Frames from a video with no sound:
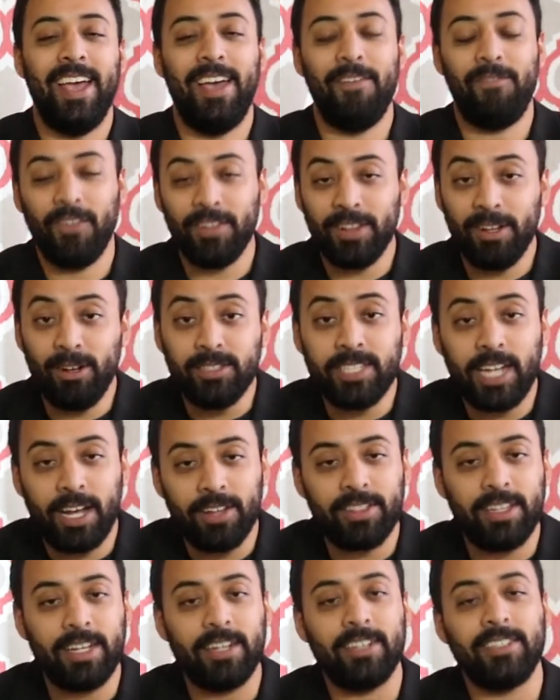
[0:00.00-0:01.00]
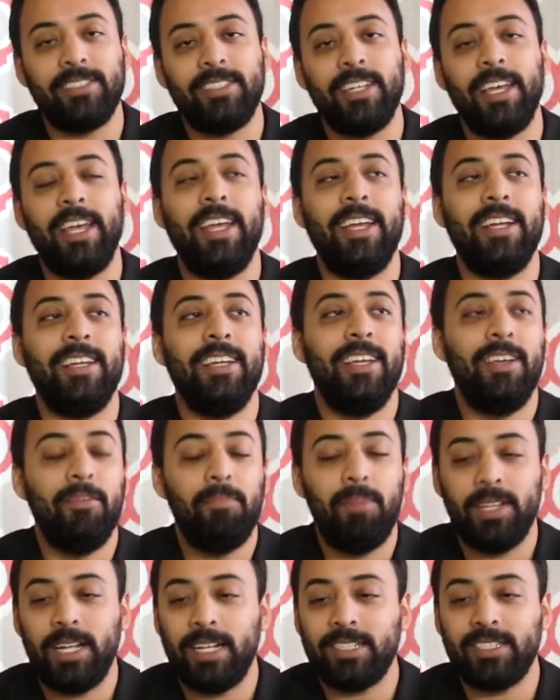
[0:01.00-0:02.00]
And for those out there saying,
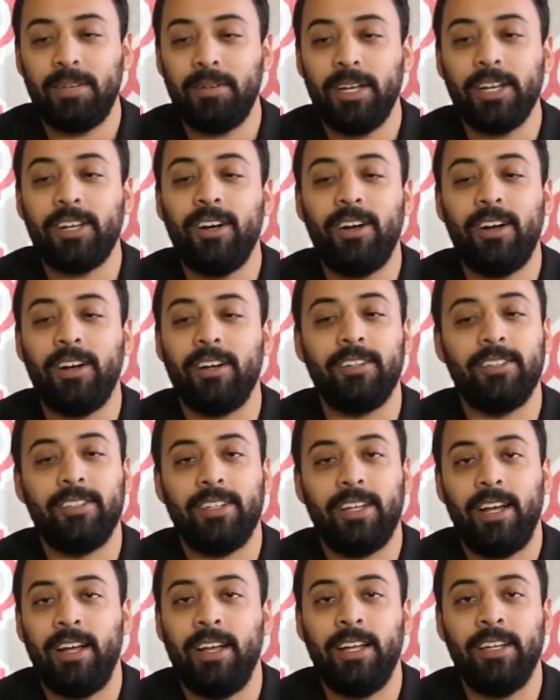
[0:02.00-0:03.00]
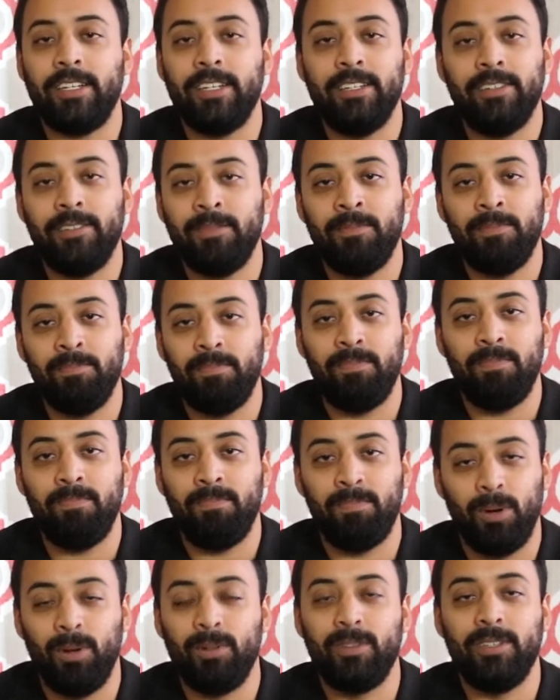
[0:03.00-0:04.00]
but that's not my card, I can
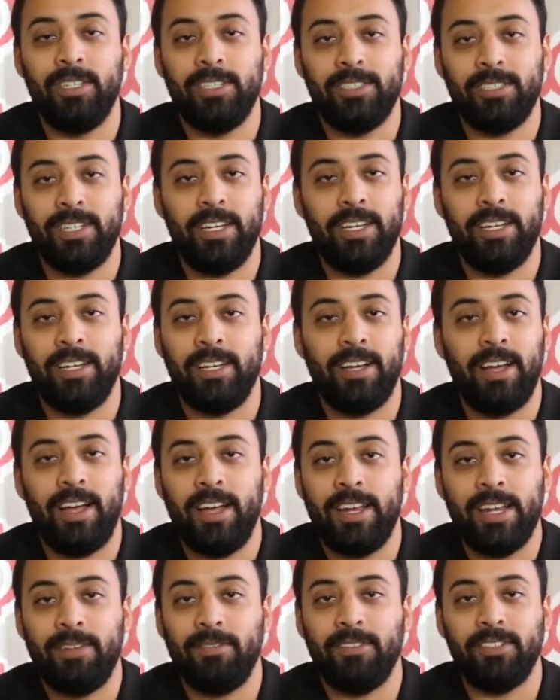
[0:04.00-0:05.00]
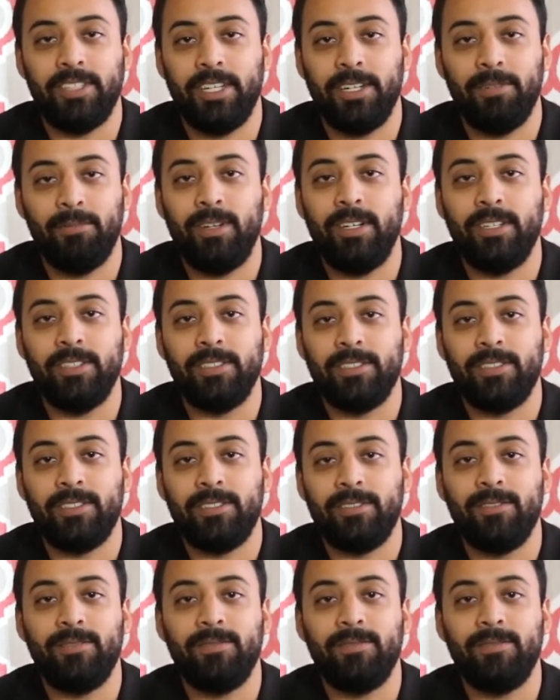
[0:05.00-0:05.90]
boldly say I never said it was.